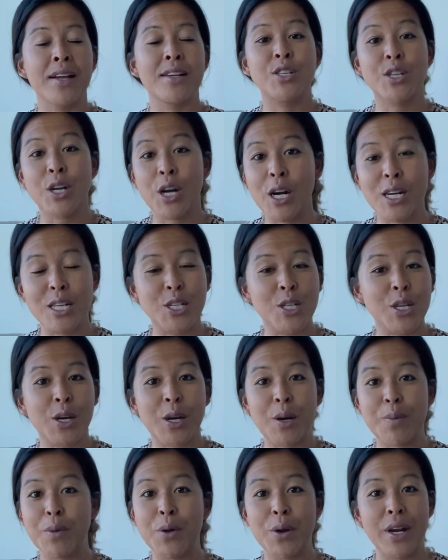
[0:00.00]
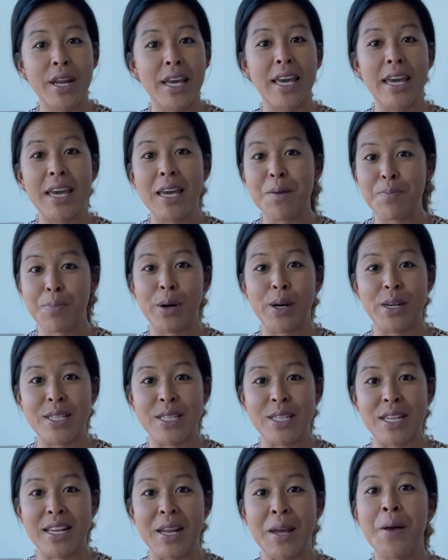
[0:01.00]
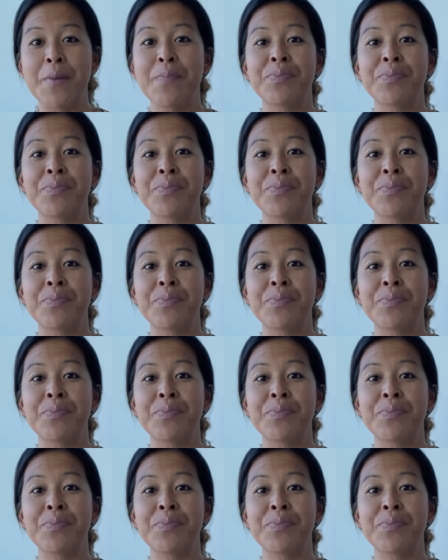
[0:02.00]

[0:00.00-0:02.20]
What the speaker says: church, community, in person,